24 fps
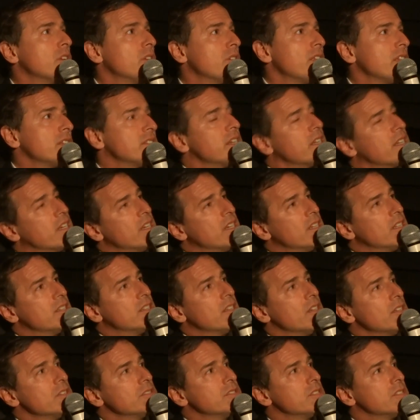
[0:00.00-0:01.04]
You know, that's like an
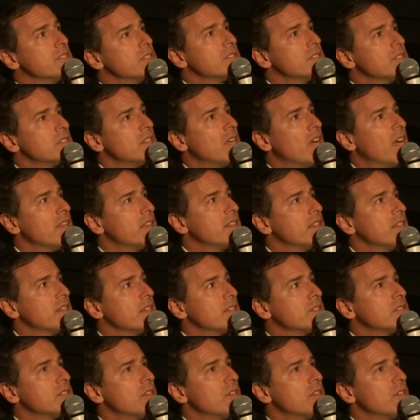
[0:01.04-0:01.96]
indulgence, I think.